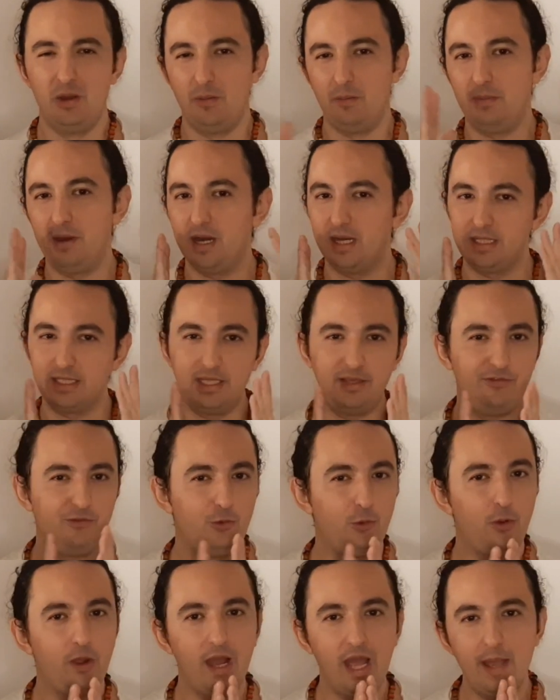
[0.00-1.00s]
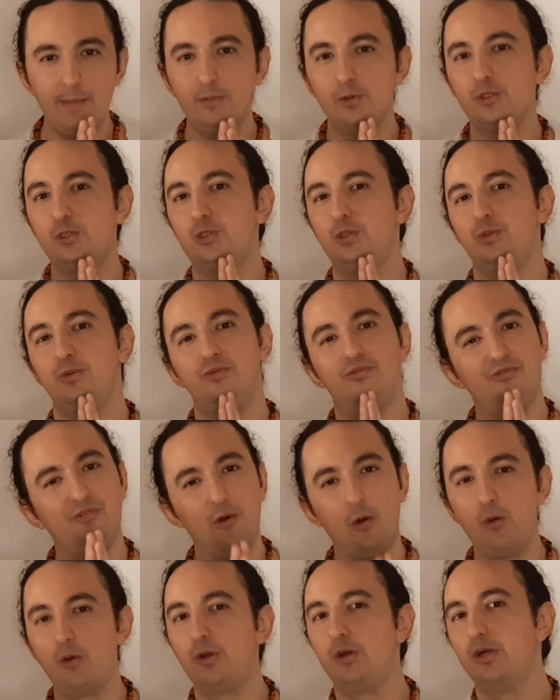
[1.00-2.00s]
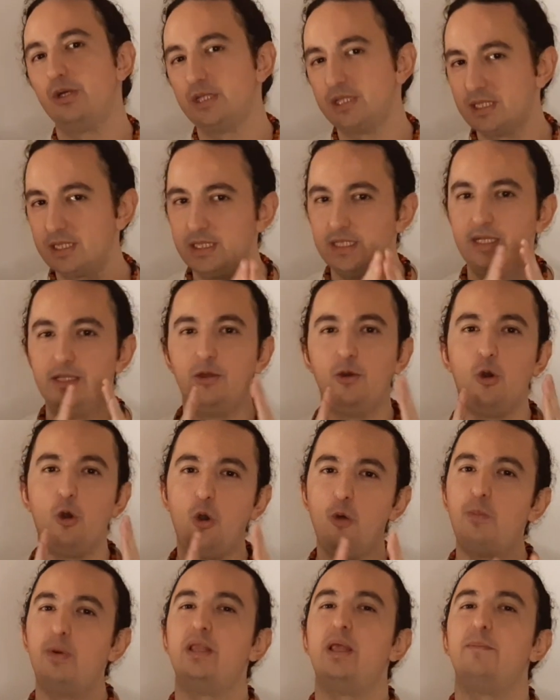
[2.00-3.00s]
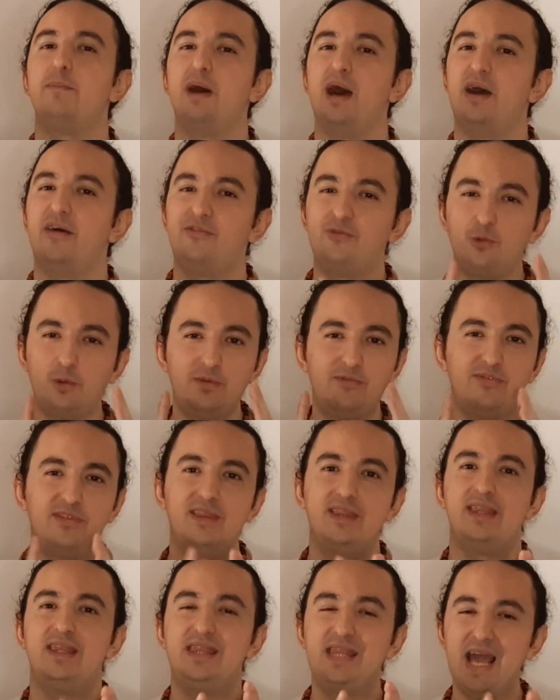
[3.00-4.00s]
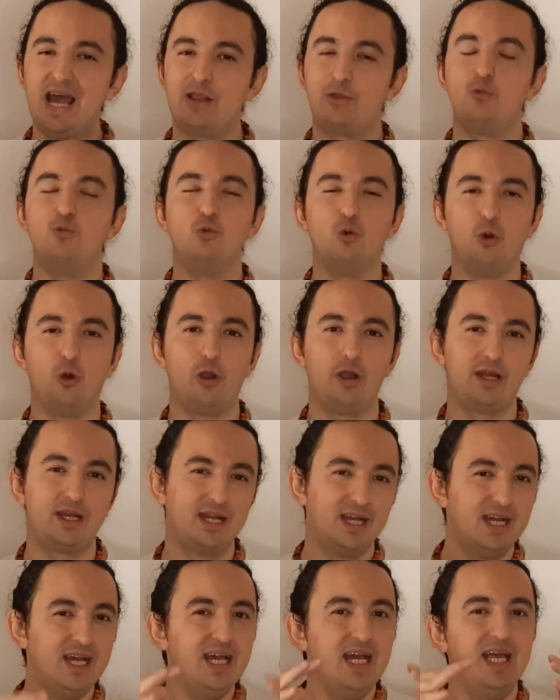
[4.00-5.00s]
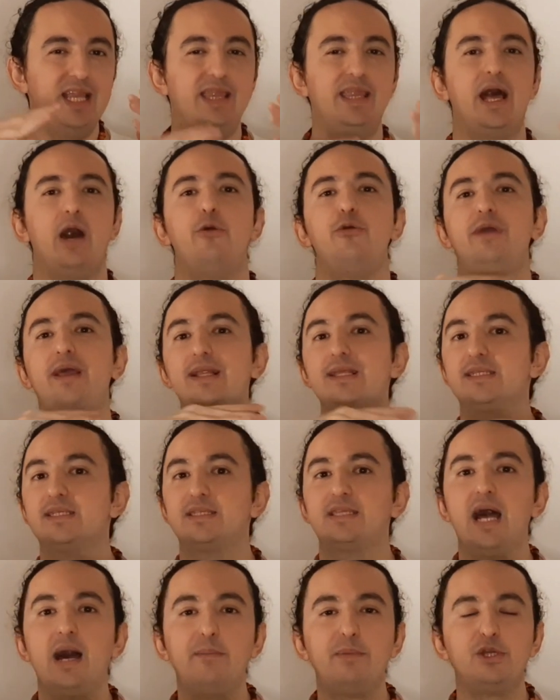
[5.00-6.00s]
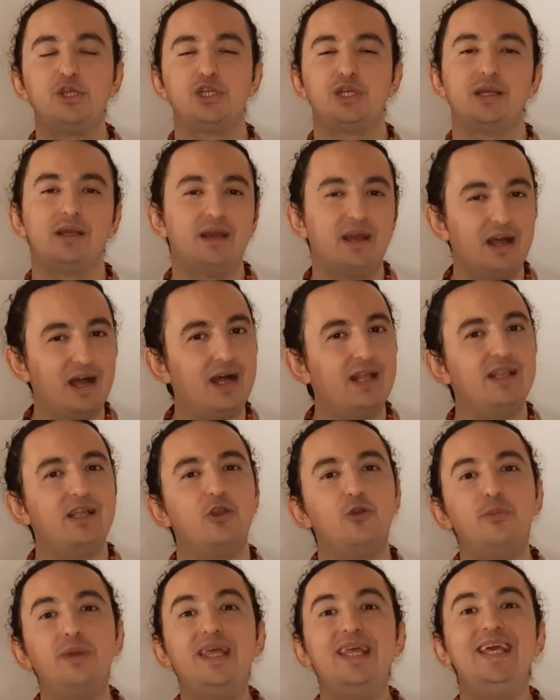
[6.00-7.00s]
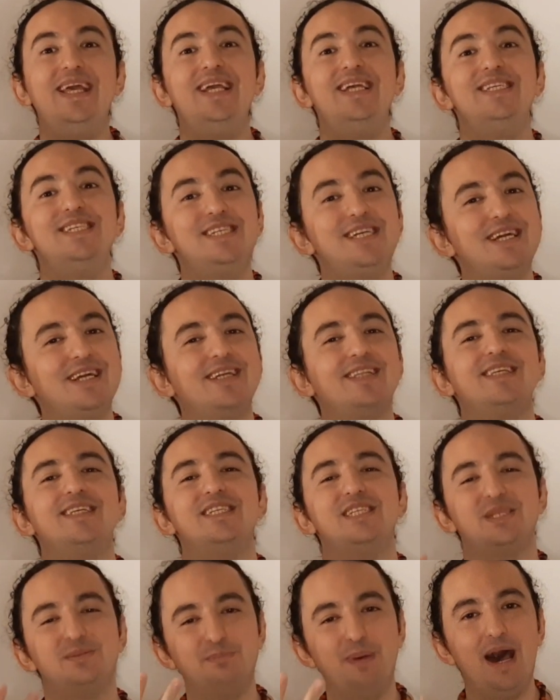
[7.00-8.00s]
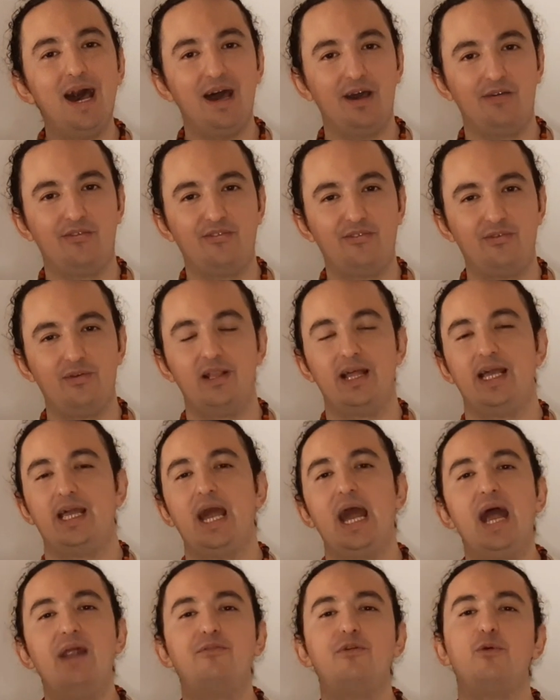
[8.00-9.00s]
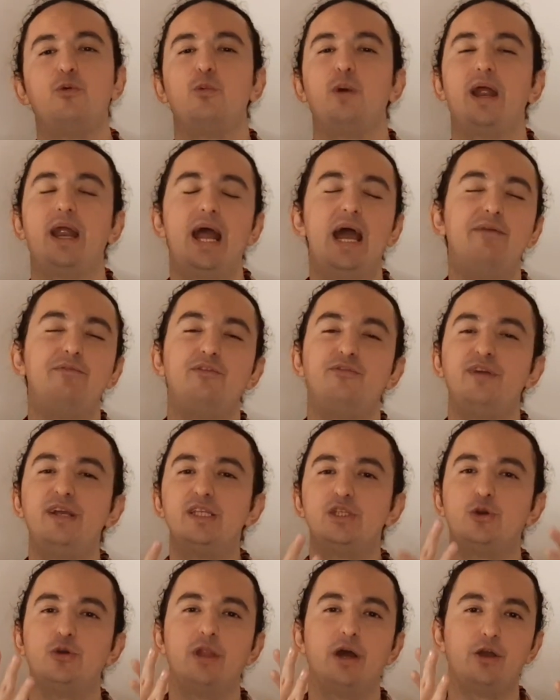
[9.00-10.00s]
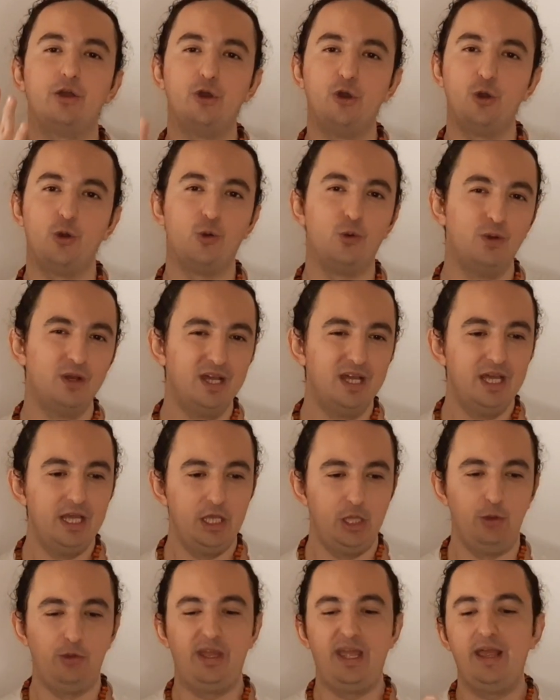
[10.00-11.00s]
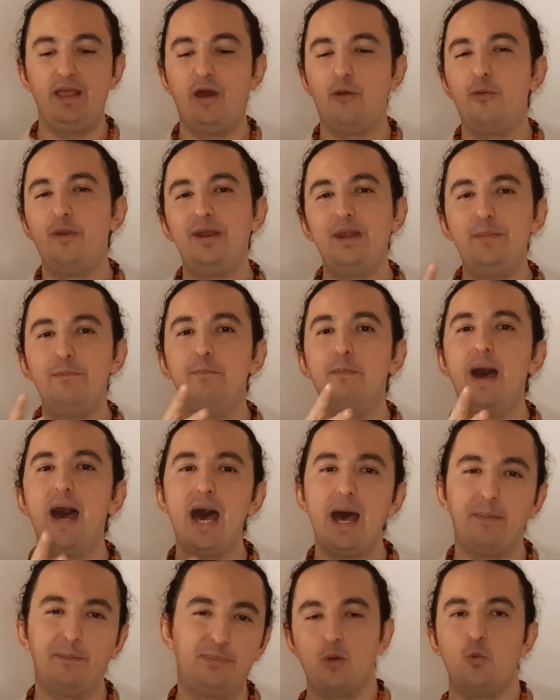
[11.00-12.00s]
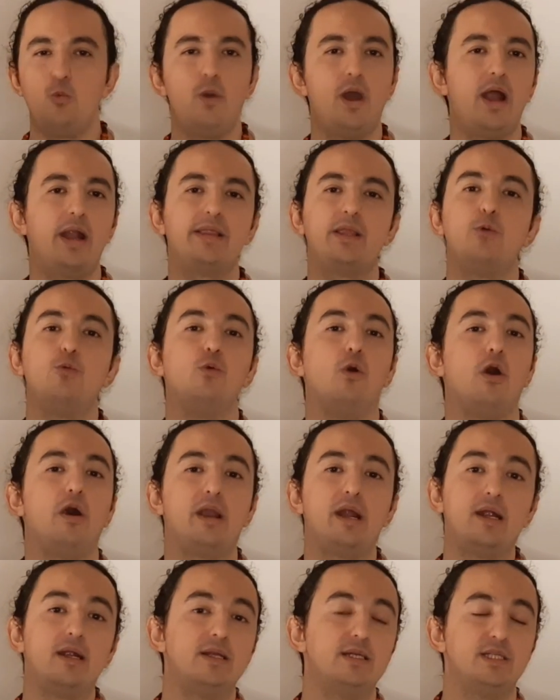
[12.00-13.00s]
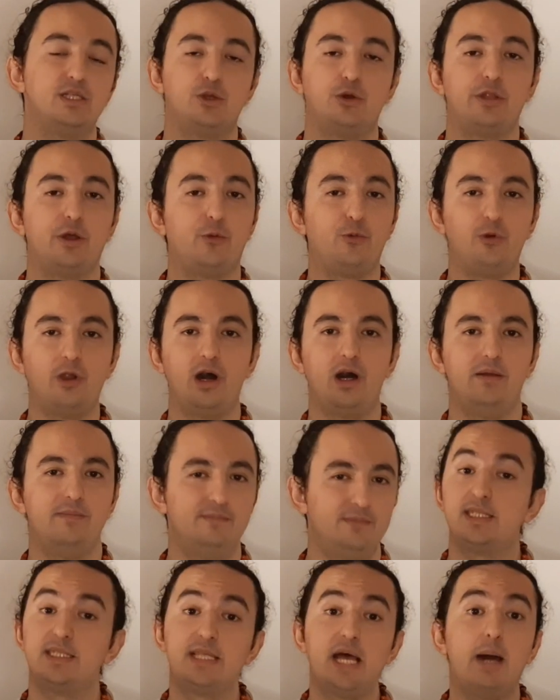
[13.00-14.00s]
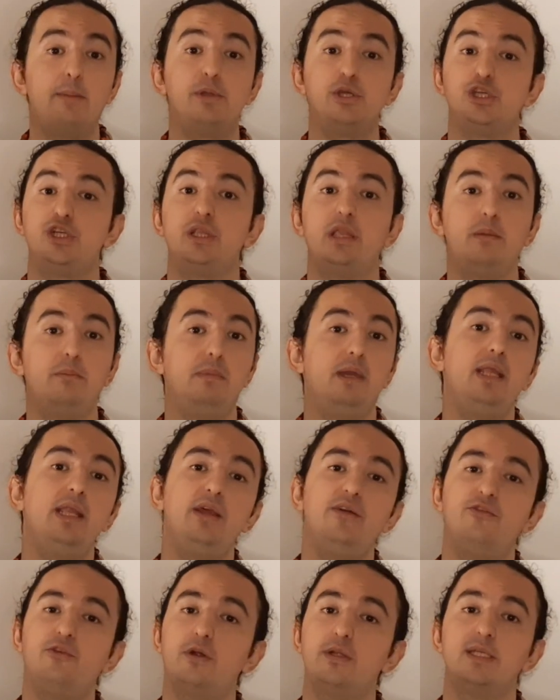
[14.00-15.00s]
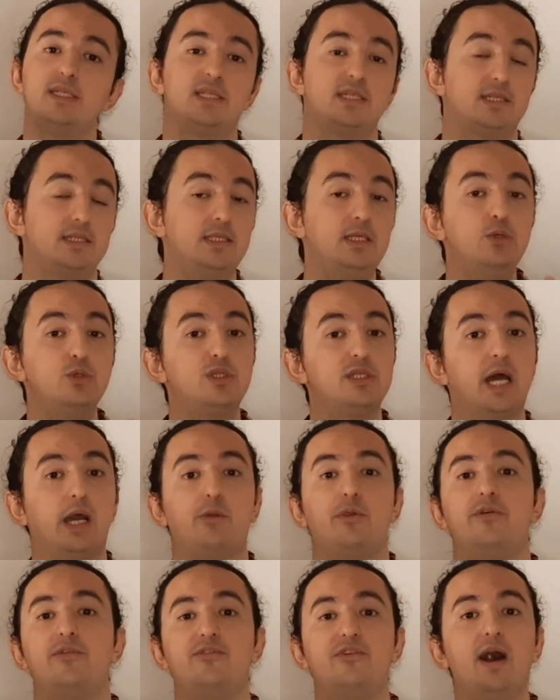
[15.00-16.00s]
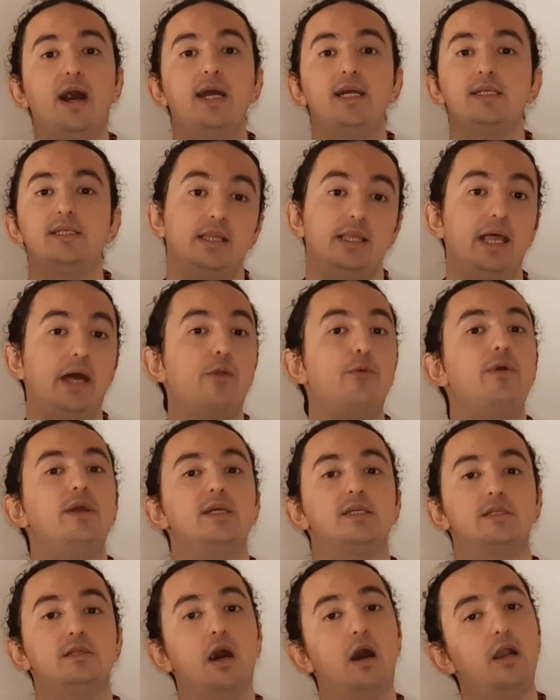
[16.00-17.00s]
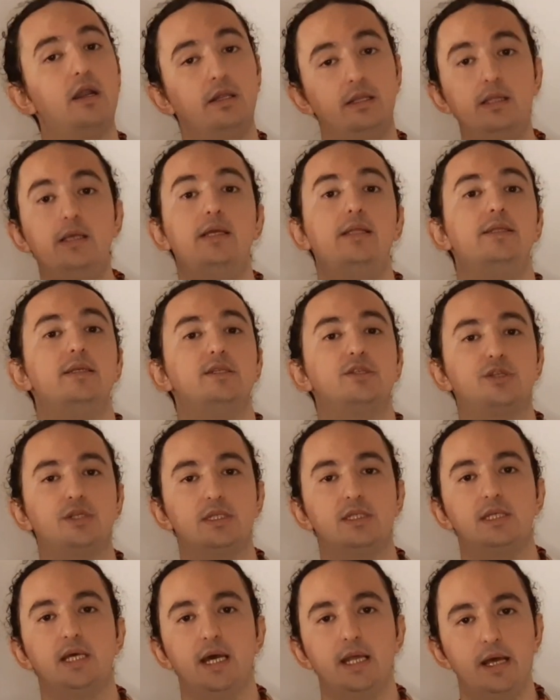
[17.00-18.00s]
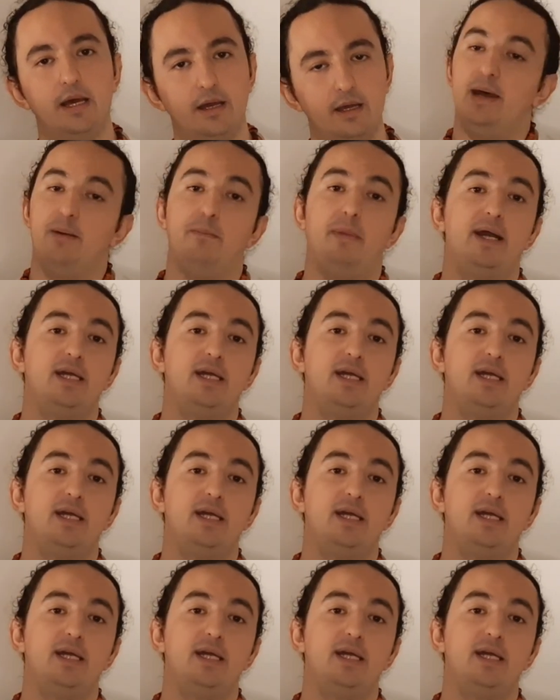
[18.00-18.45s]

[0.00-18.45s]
But if you're able to focus, open the path with that work, now you can establish a little bit easier this path, like where everything is gonna go. You can already map where the water is gonna run, establishing the meaning for this new sacrifice that we started in this Trecena. My